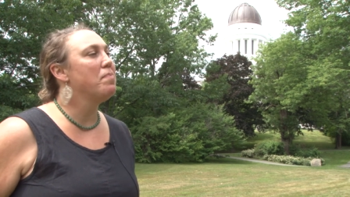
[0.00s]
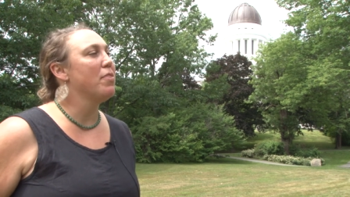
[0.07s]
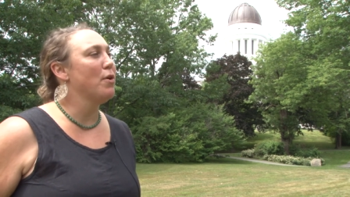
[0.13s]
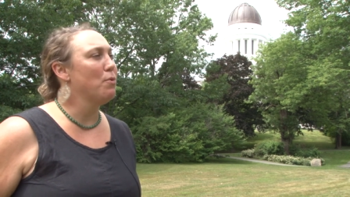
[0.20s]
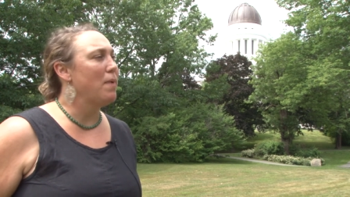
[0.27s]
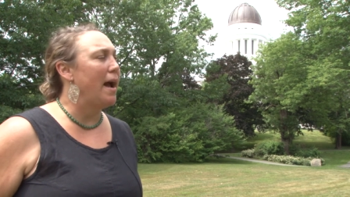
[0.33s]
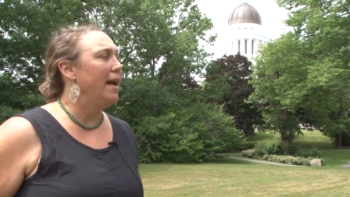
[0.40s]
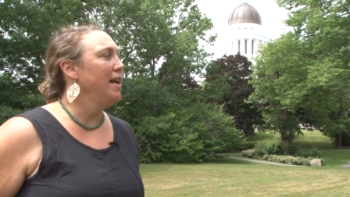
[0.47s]
the
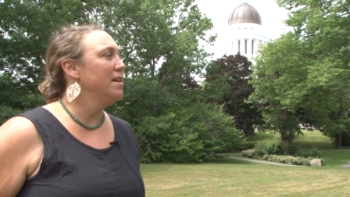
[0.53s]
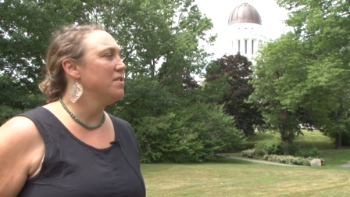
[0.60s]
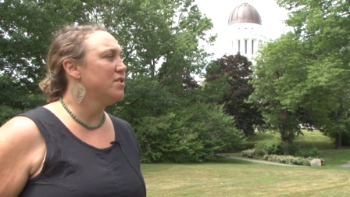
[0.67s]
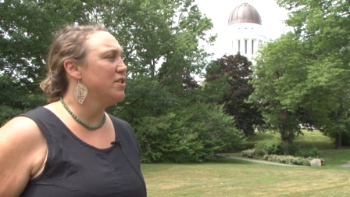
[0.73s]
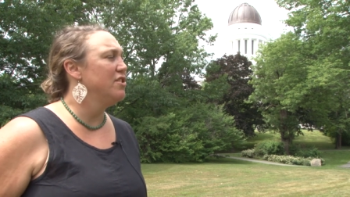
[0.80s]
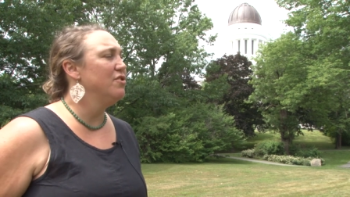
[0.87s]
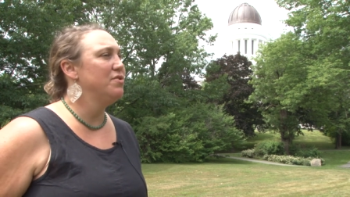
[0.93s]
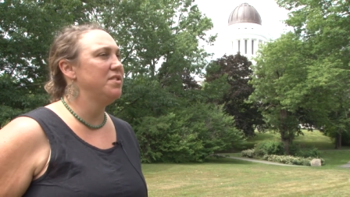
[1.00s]
right
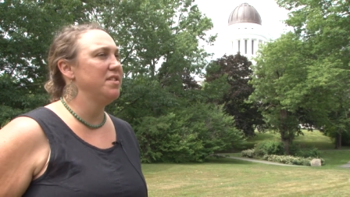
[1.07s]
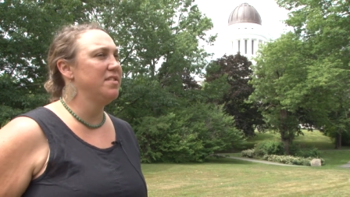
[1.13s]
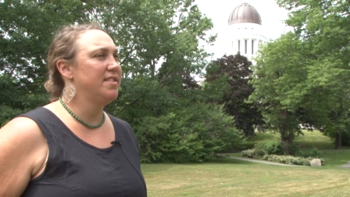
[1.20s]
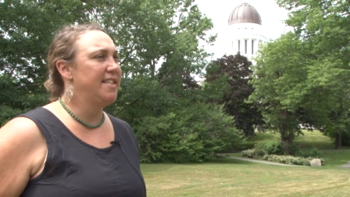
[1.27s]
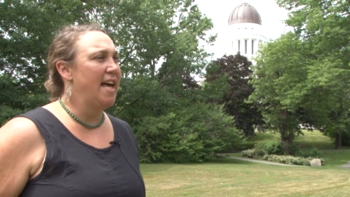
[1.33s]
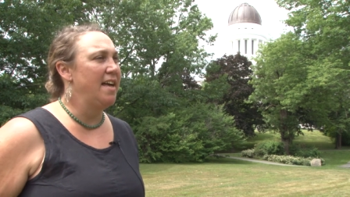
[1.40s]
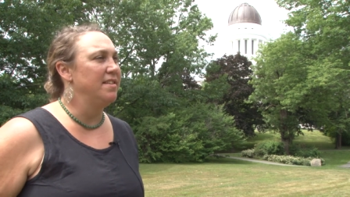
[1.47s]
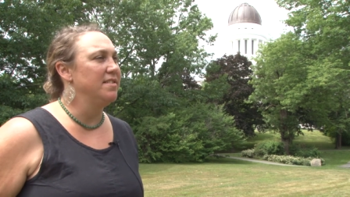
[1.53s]
to
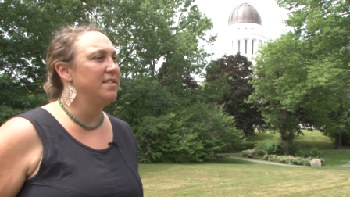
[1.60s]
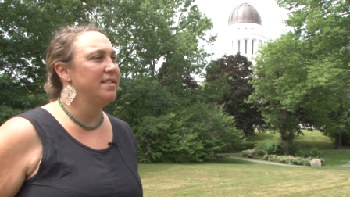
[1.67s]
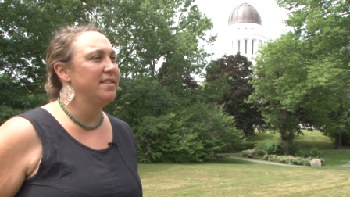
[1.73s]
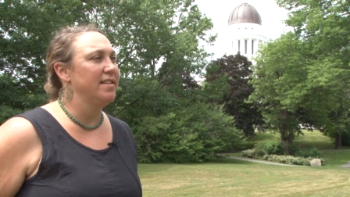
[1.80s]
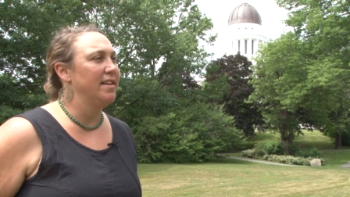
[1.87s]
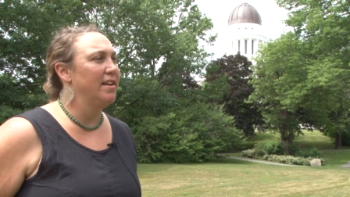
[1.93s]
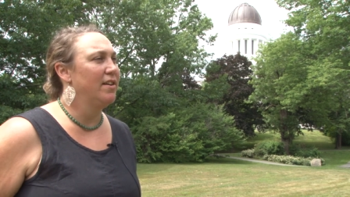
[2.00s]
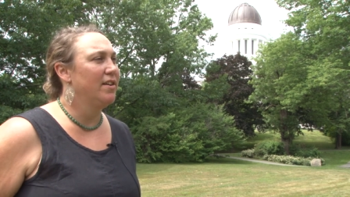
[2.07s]
dissent,
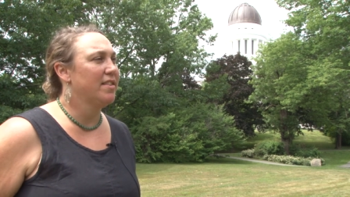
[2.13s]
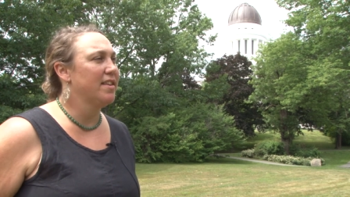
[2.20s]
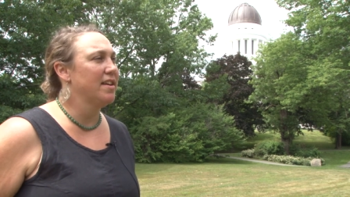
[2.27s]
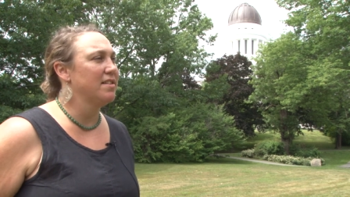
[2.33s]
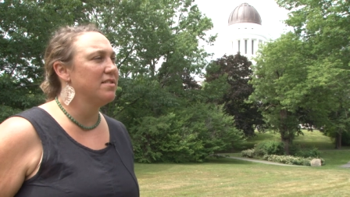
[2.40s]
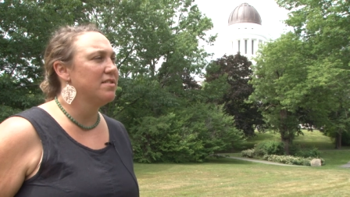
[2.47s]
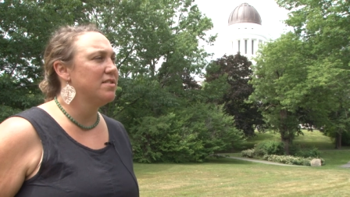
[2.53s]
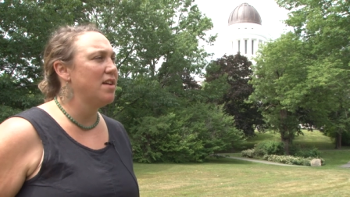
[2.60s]
you know, I
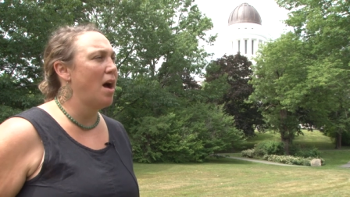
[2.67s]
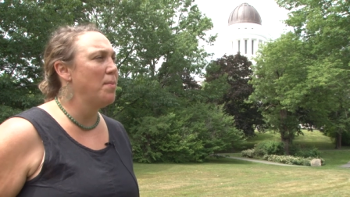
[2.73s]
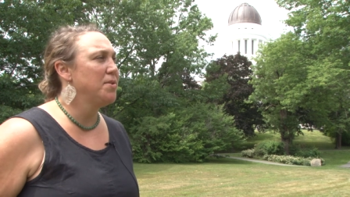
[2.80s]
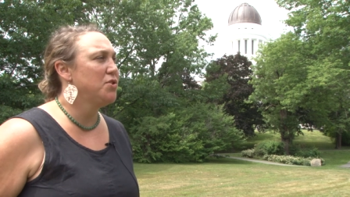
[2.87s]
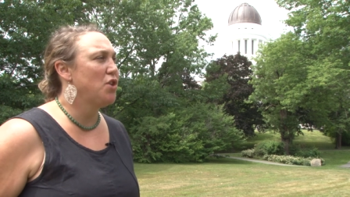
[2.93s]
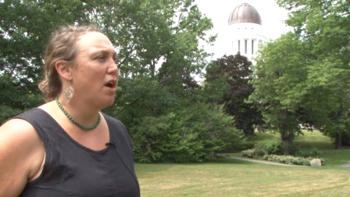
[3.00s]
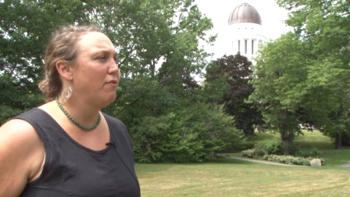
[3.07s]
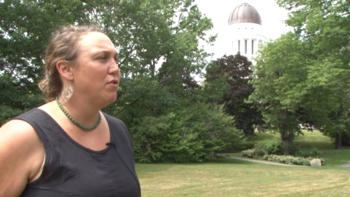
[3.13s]
think
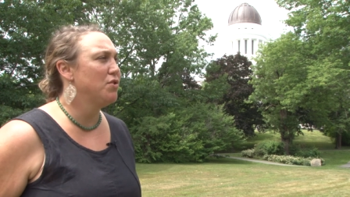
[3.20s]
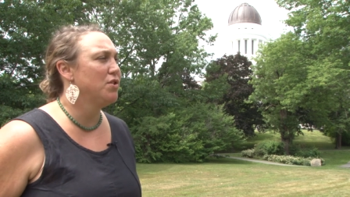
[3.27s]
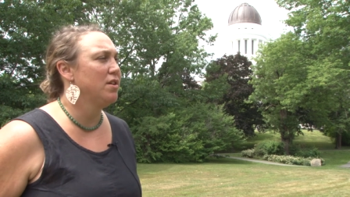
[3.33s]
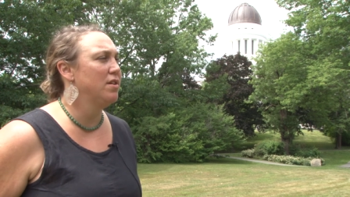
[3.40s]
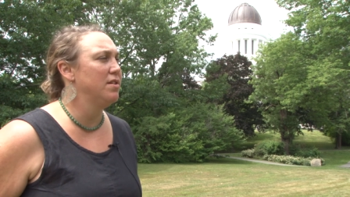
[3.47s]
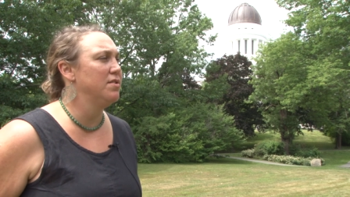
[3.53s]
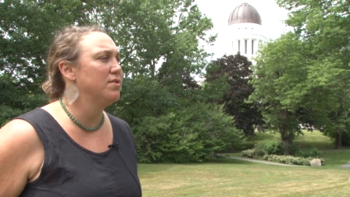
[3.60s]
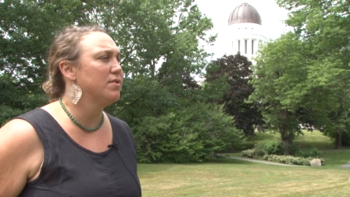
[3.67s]
Thomas
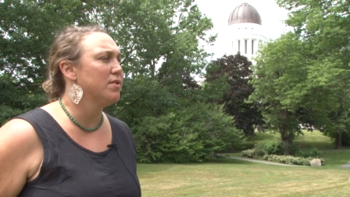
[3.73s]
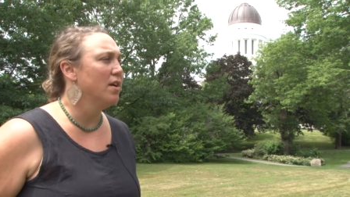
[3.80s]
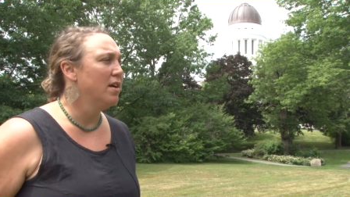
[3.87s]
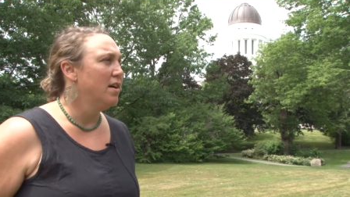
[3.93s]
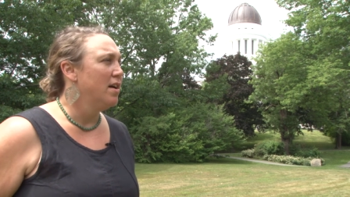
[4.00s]
Jefferson is,